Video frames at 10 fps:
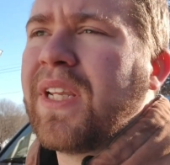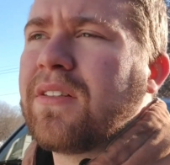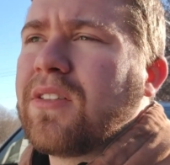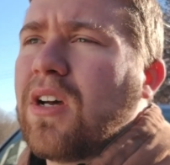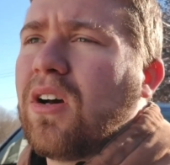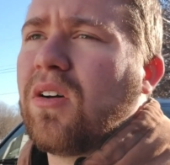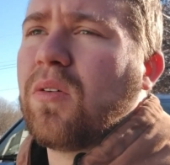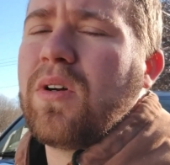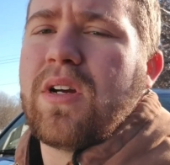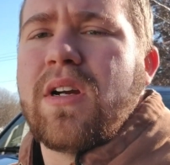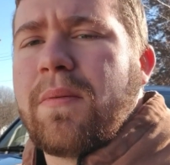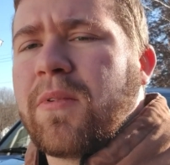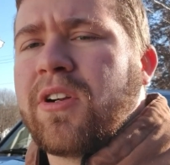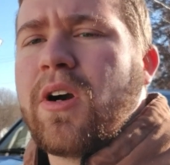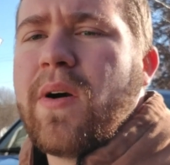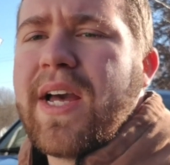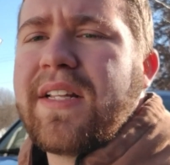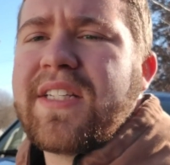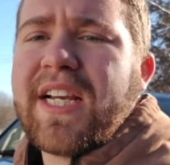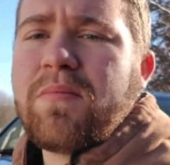So I'm going to go ahead,
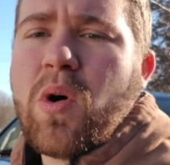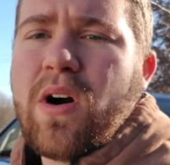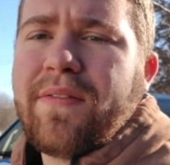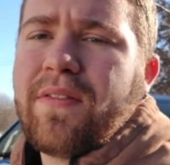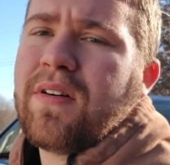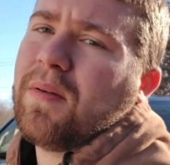take them off.